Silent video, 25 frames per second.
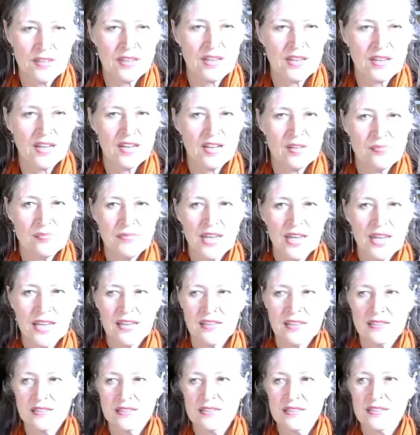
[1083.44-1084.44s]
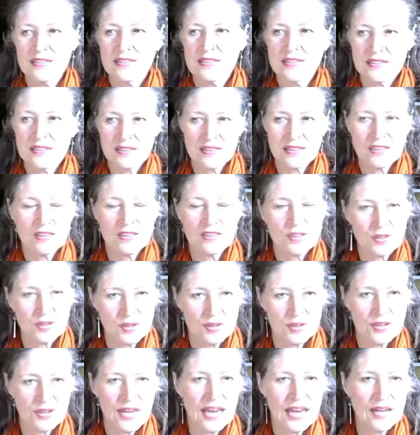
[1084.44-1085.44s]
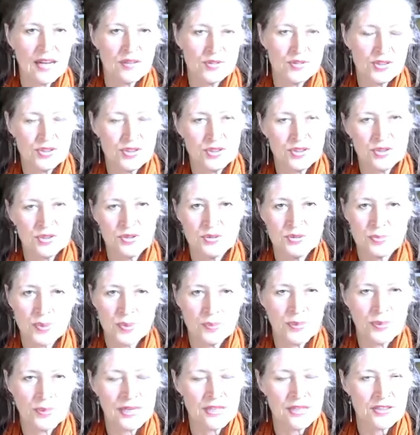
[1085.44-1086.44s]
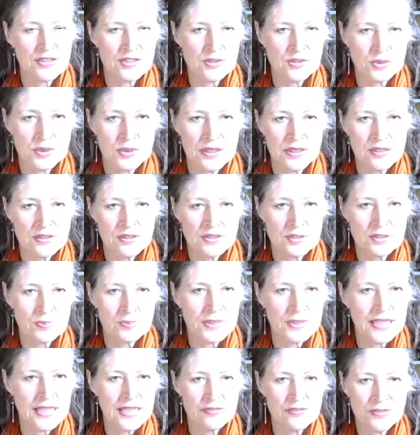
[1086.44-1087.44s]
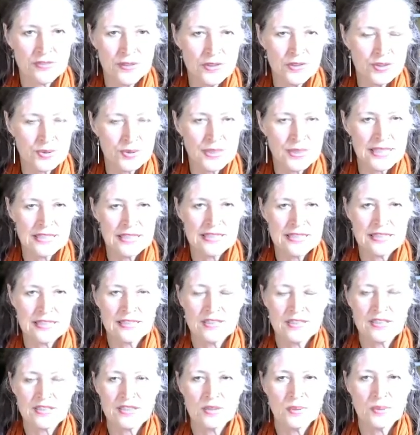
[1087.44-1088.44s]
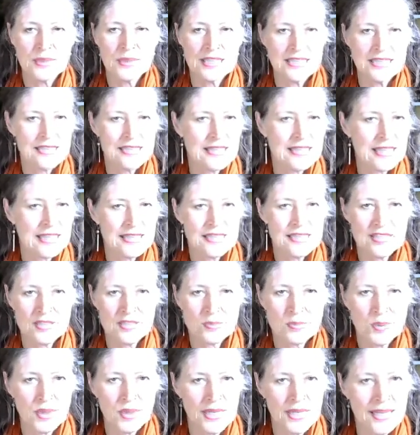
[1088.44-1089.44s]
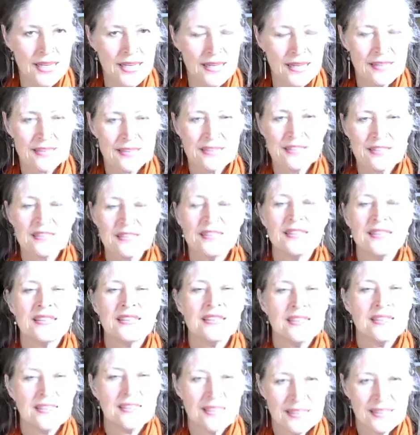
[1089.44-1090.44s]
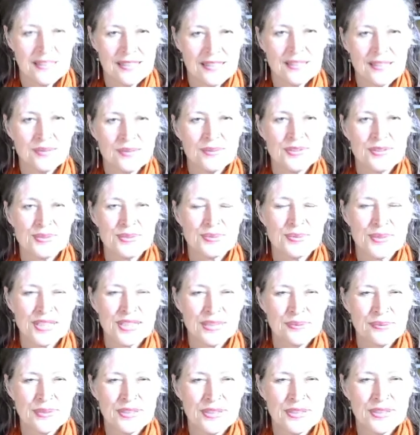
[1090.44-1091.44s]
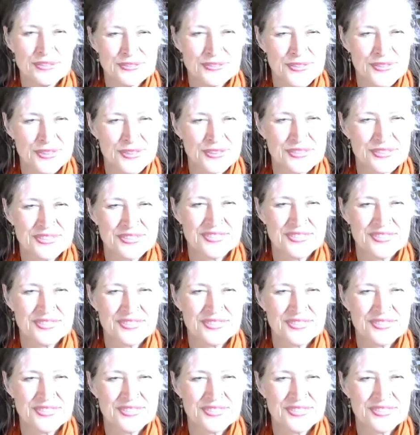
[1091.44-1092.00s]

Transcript: to come and learn how to prepare soil to plant fruit trees. And so we did that this morning, and it was really wonderful.